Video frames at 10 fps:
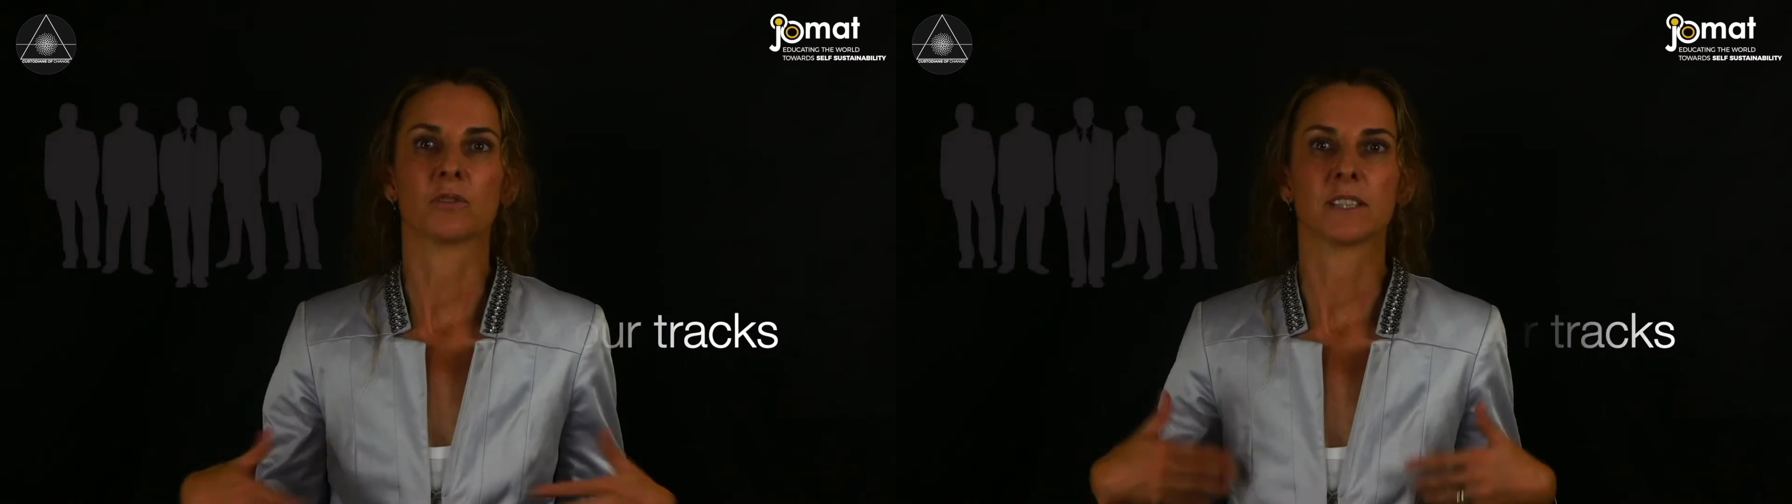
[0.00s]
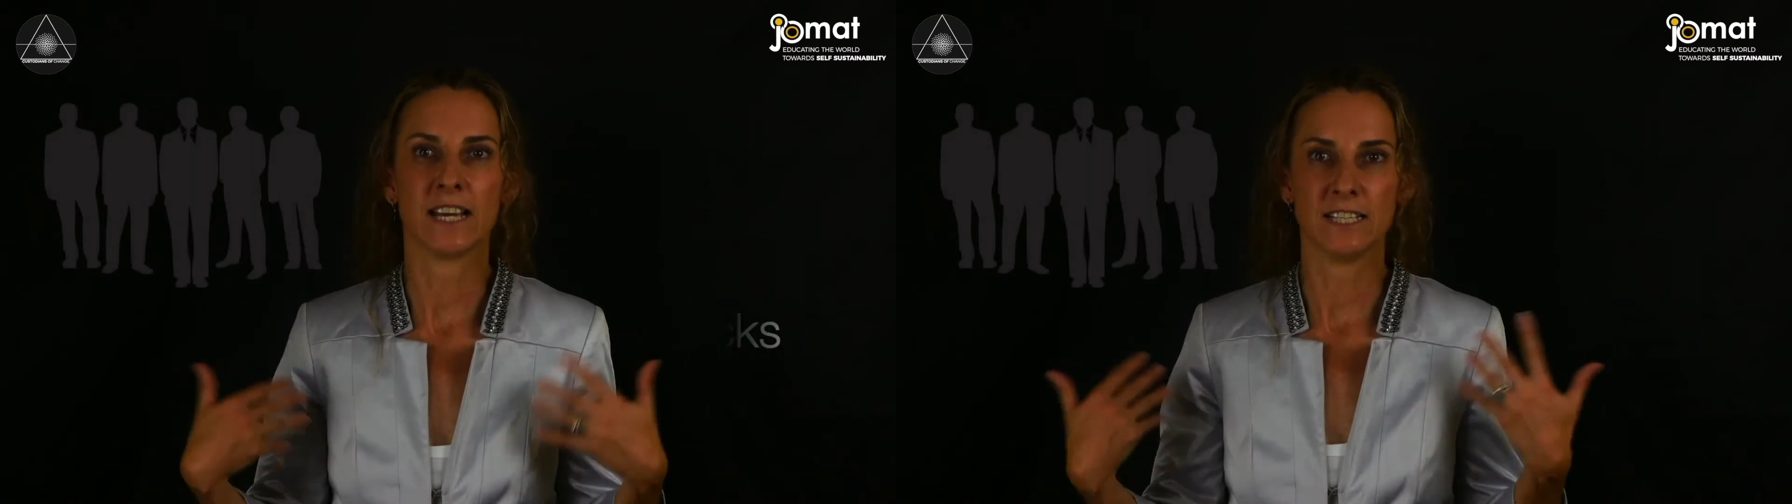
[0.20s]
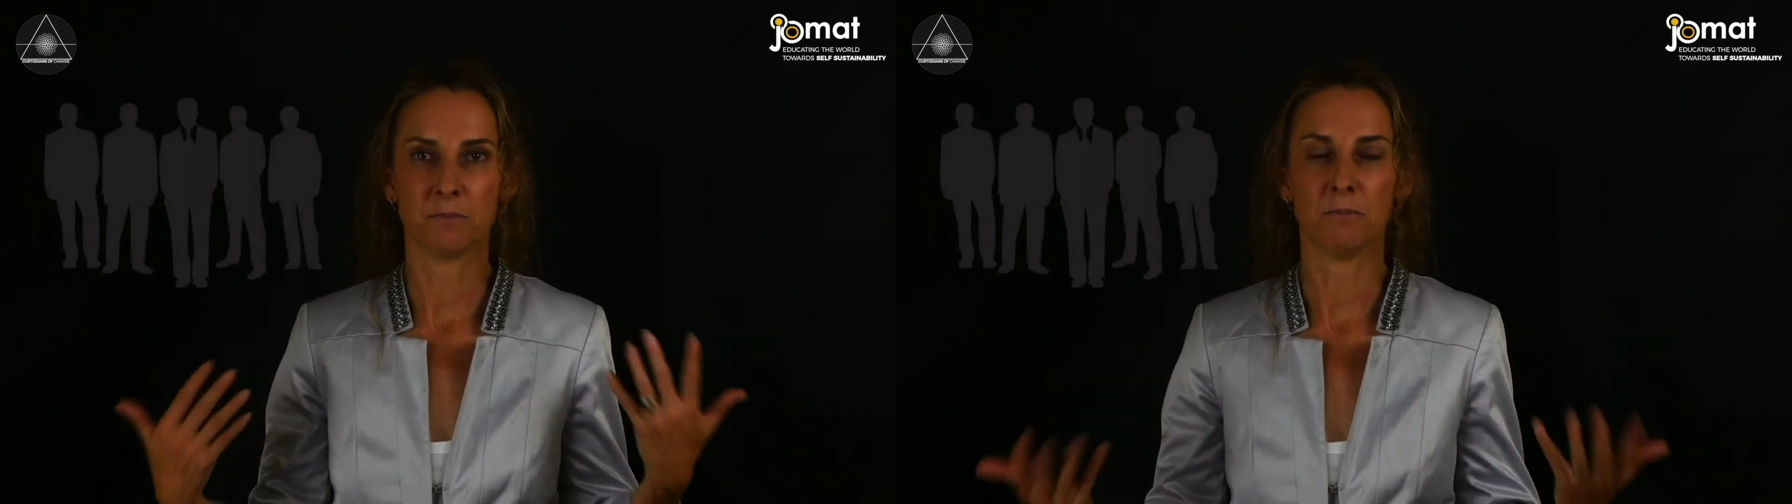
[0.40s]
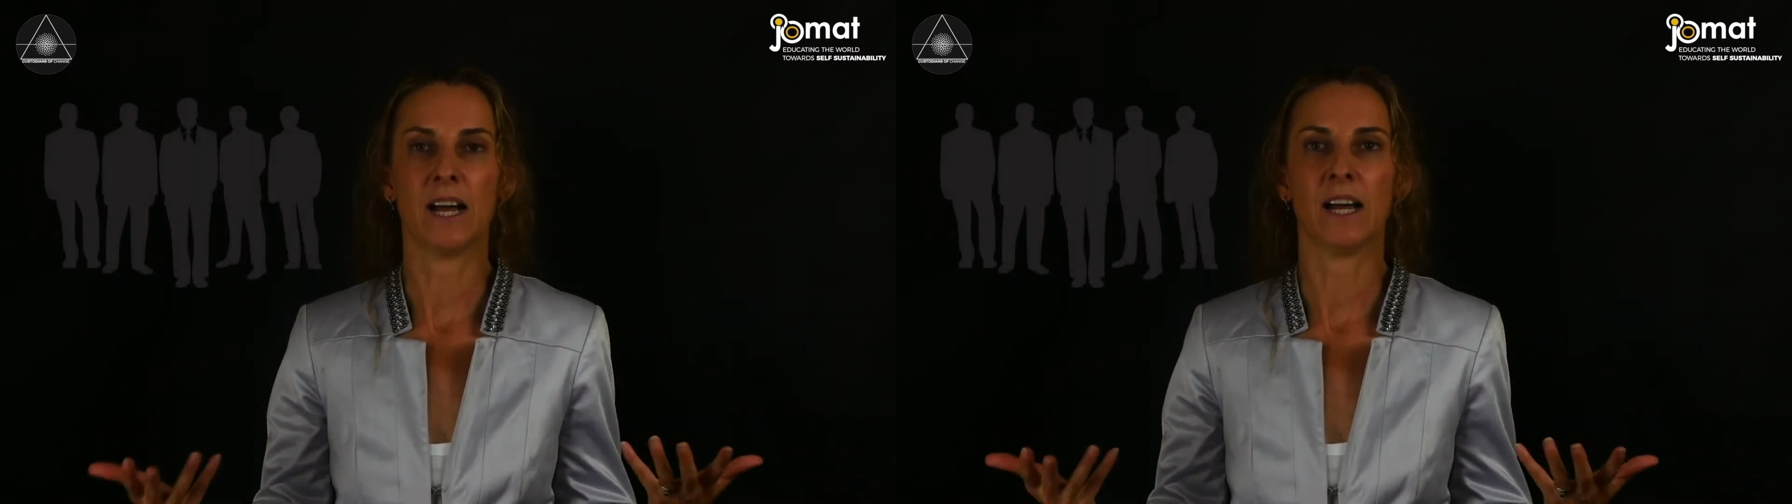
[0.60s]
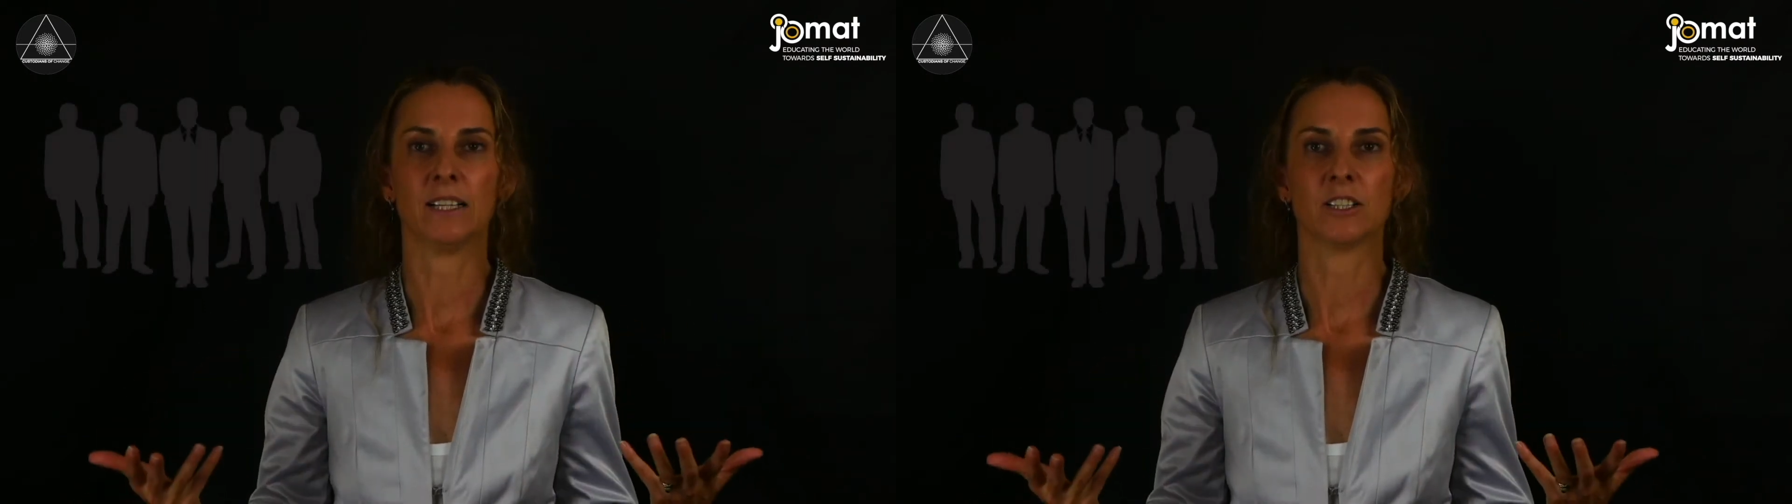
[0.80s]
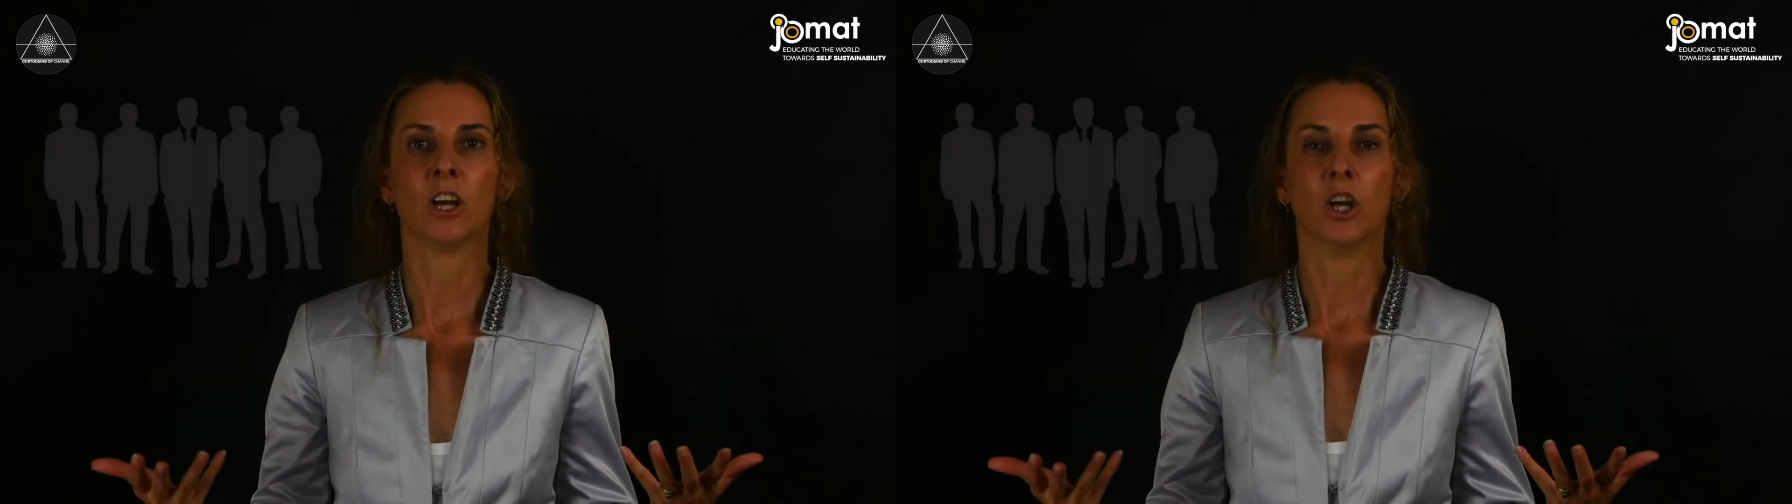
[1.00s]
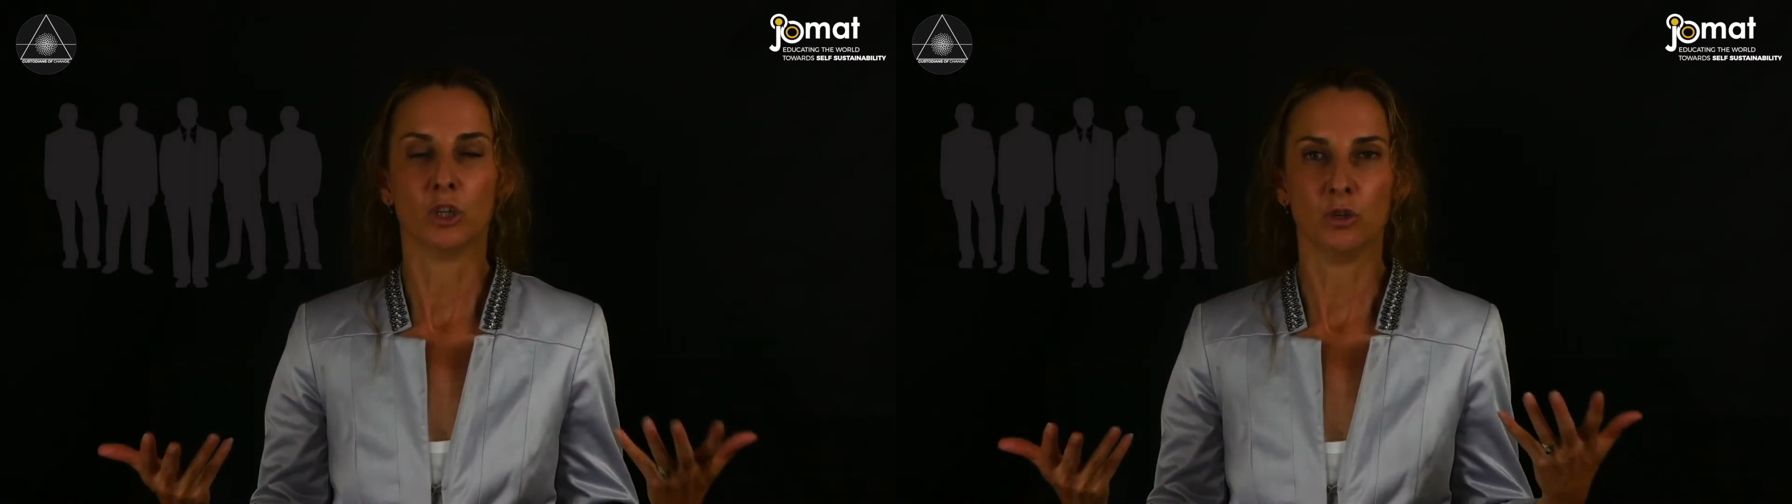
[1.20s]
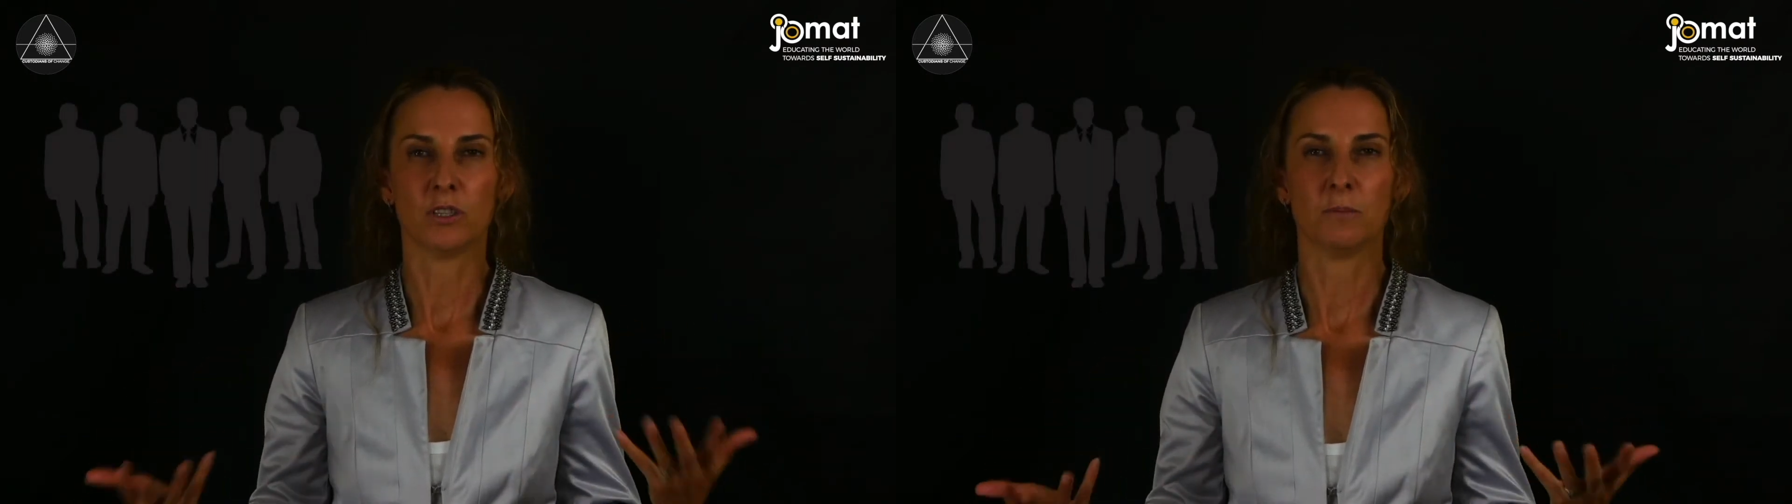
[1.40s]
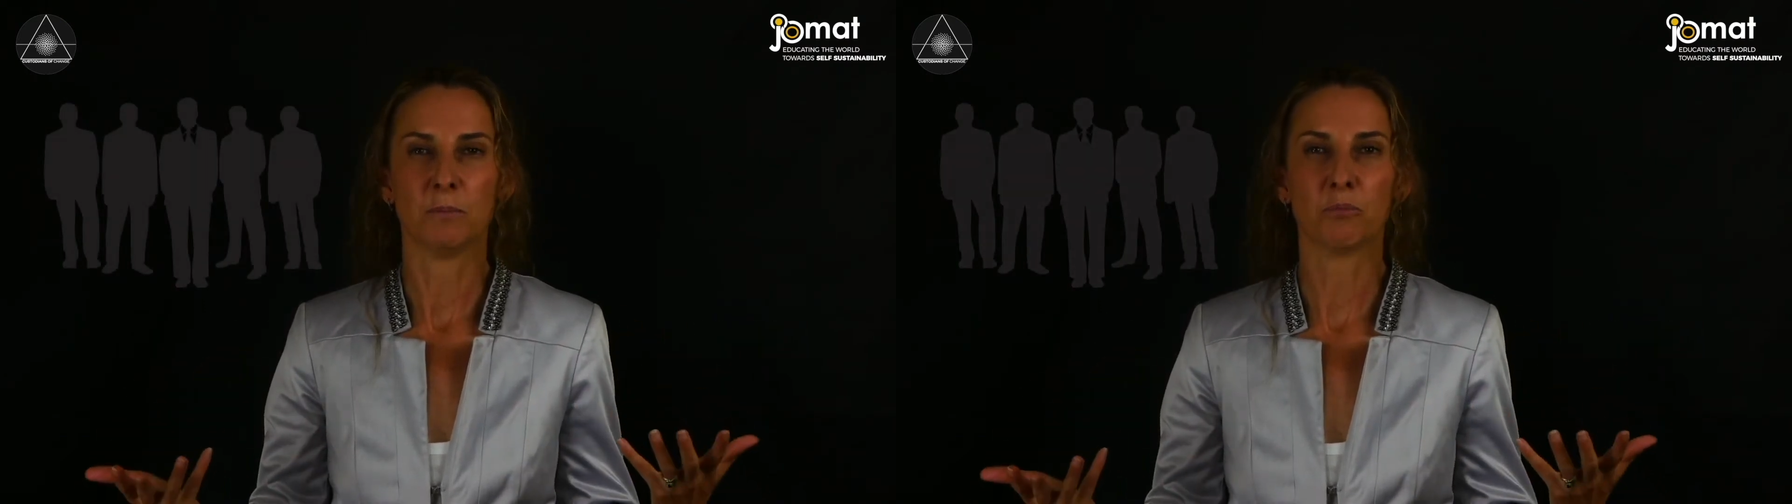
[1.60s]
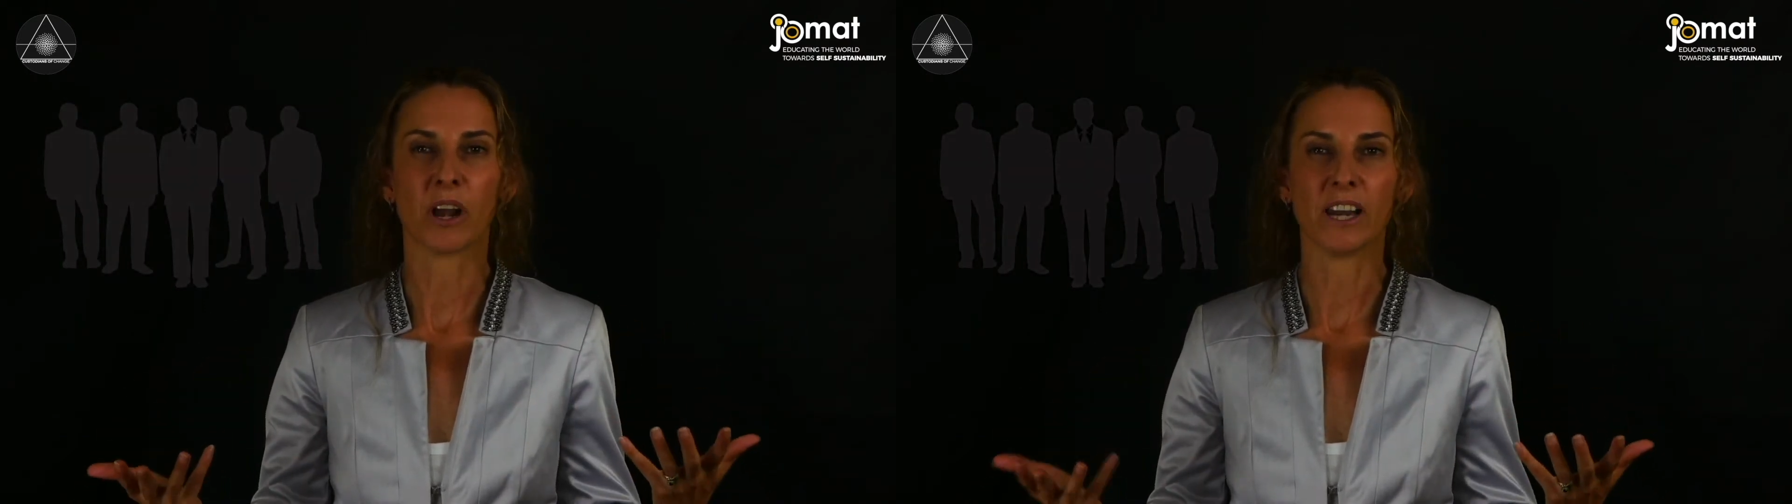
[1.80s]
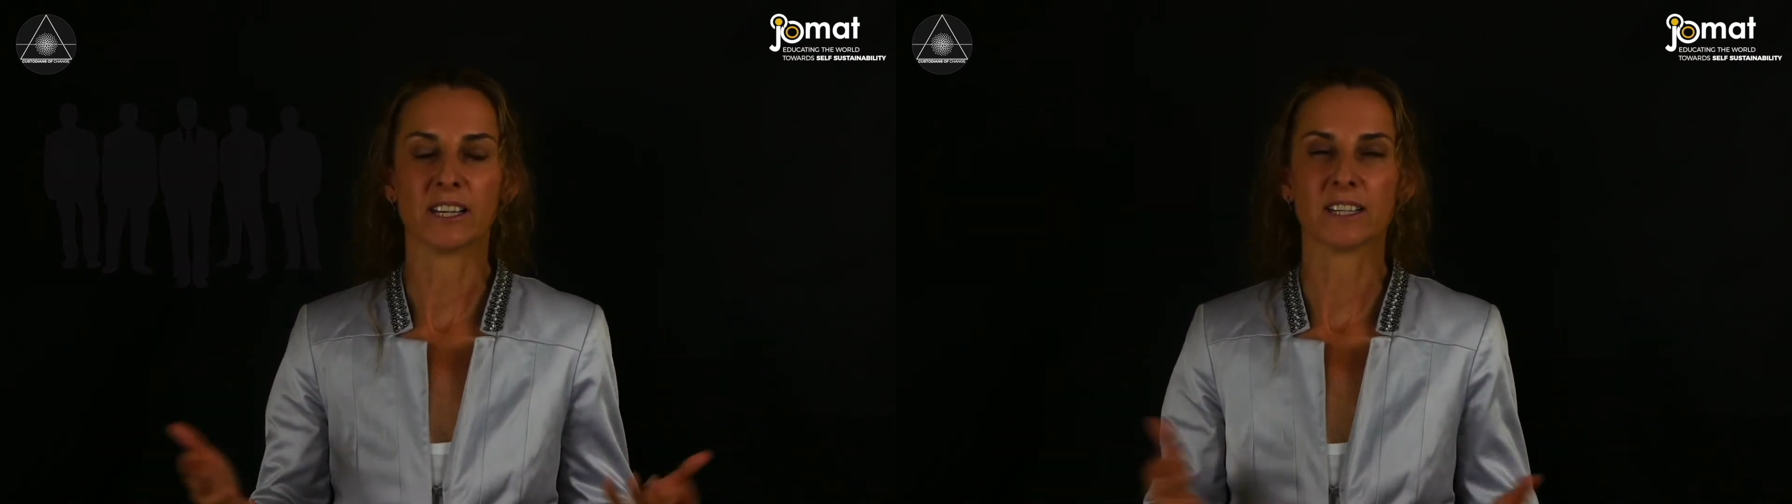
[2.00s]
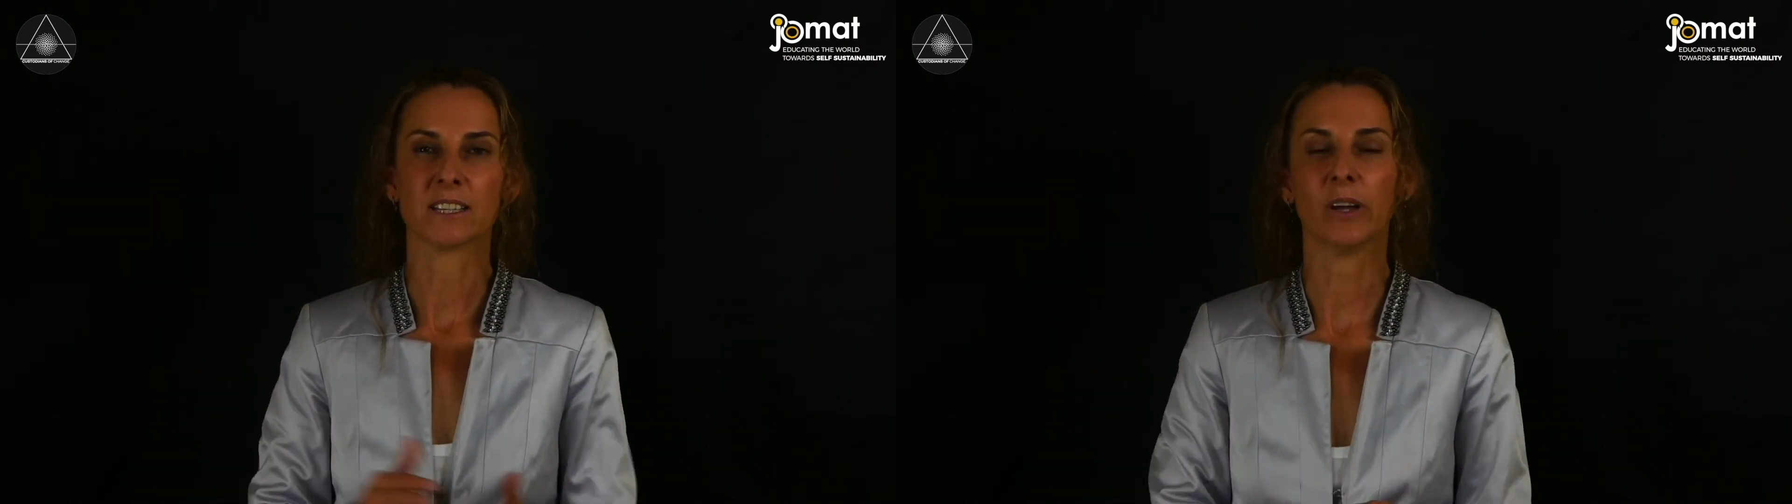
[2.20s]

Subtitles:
They demand you to be brilliant